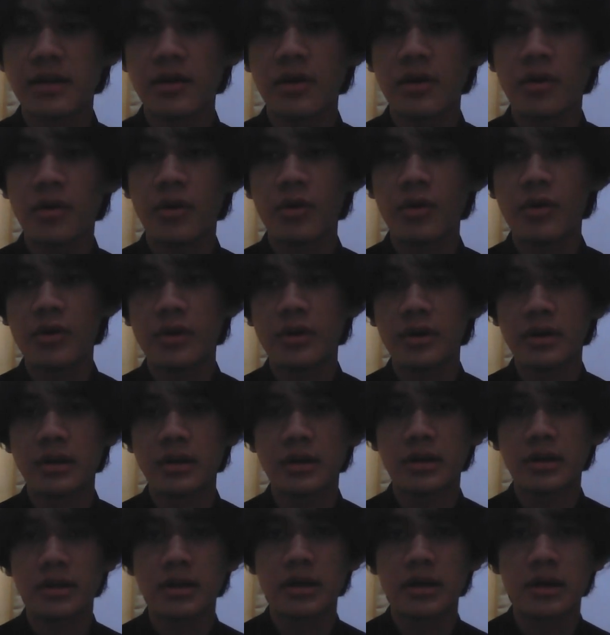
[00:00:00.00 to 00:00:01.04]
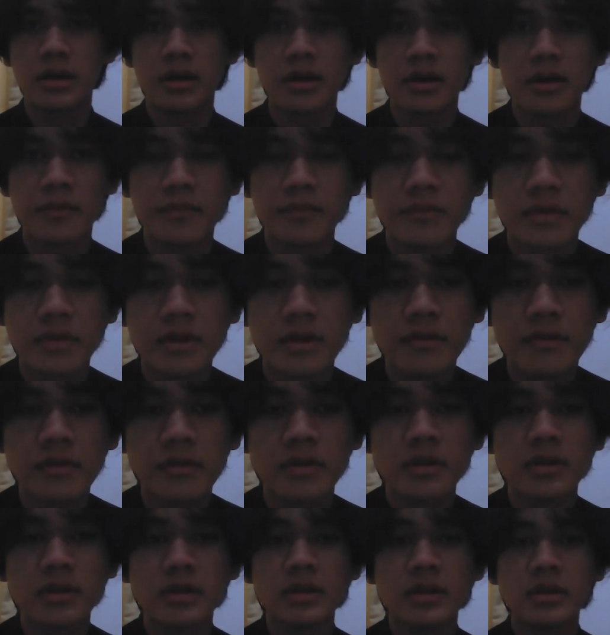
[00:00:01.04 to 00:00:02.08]
or um,
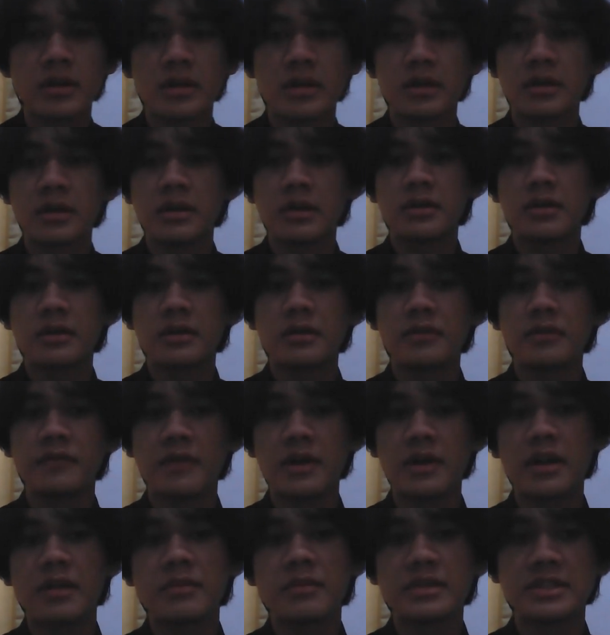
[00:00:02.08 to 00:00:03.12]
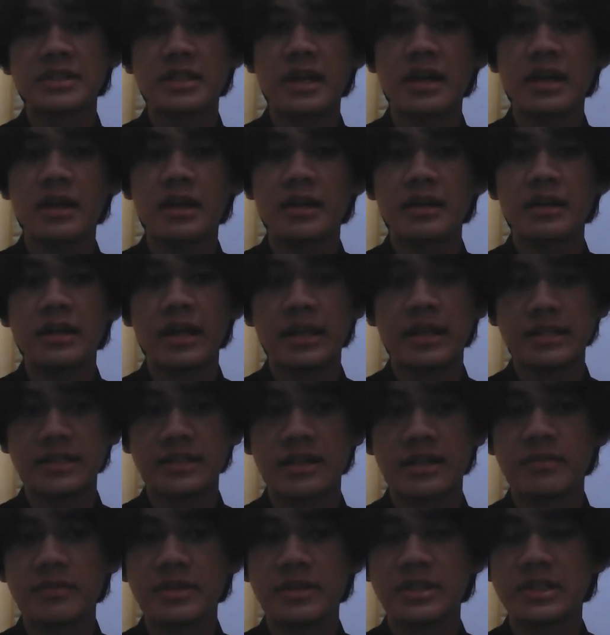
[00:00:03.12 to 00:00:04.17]
variables that
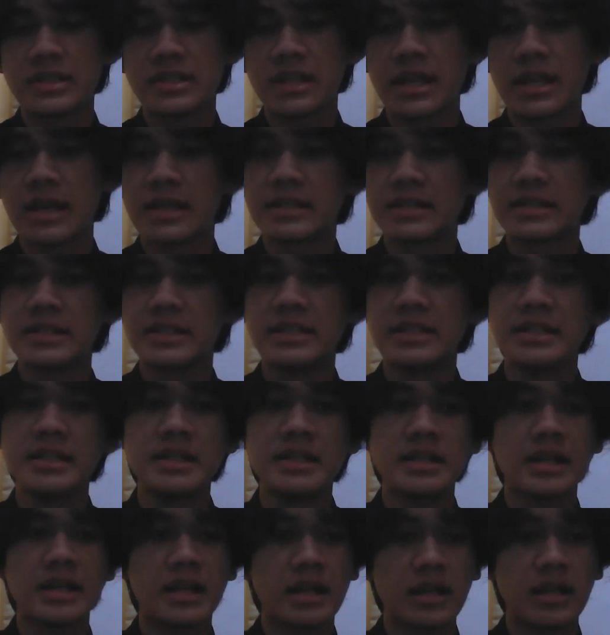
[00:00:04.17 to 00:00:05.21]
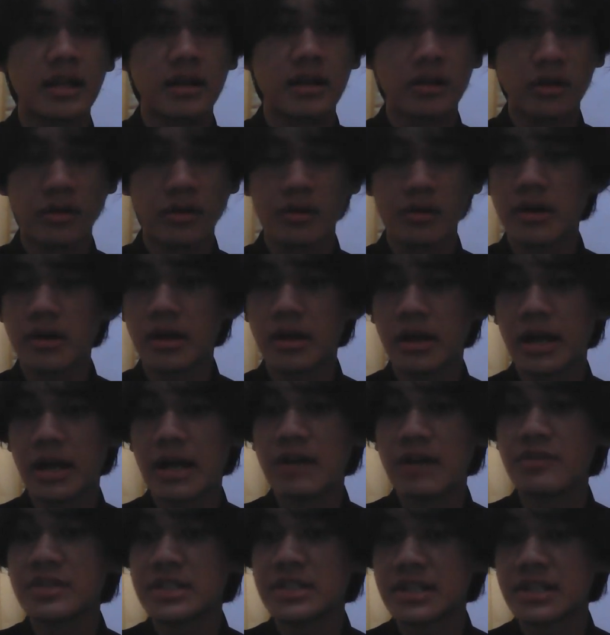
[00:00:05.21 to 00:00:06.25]
establish as the
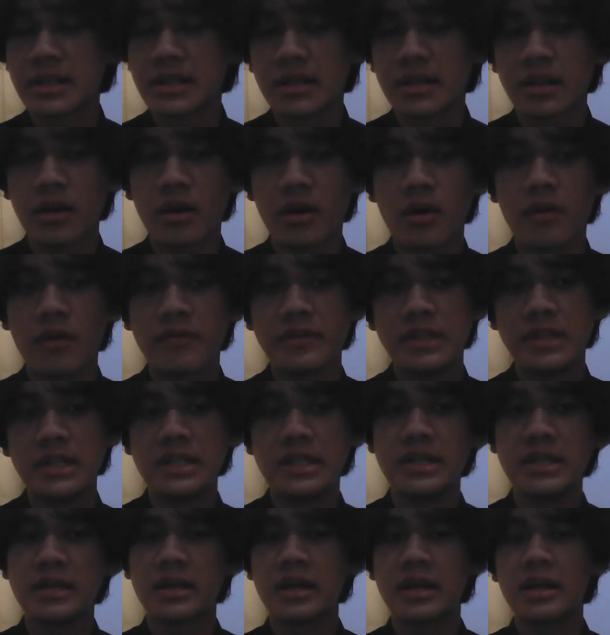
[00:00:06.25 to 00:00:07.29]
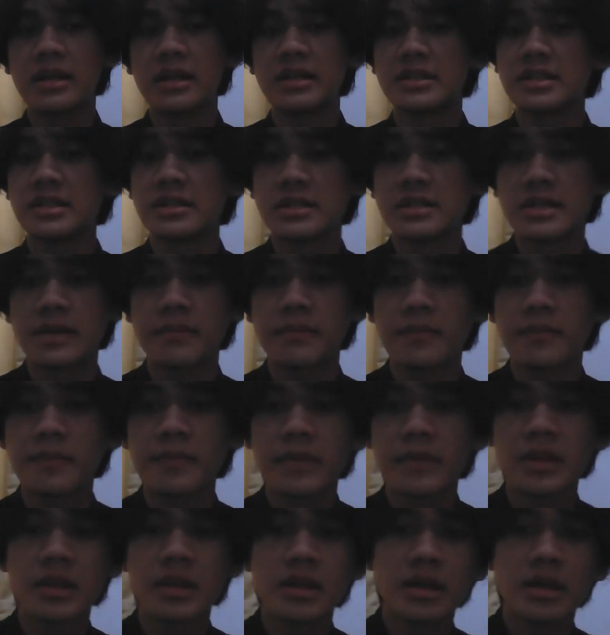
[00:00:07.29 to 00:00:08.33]
causal of the relationship.
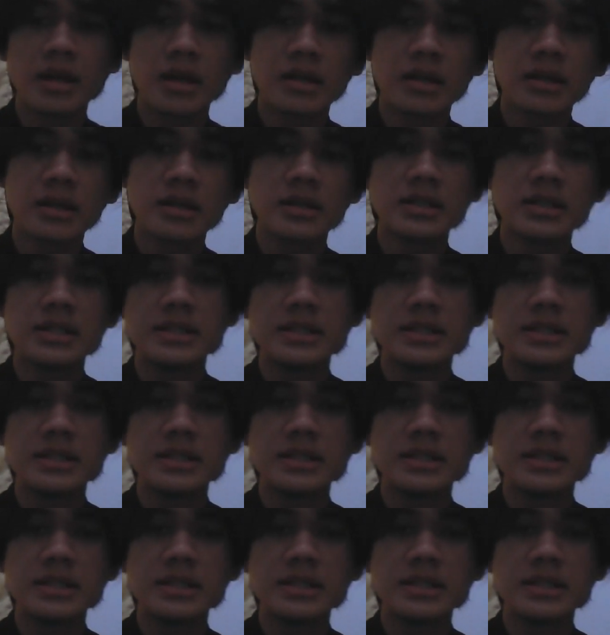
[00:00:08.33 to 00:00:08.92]
And then the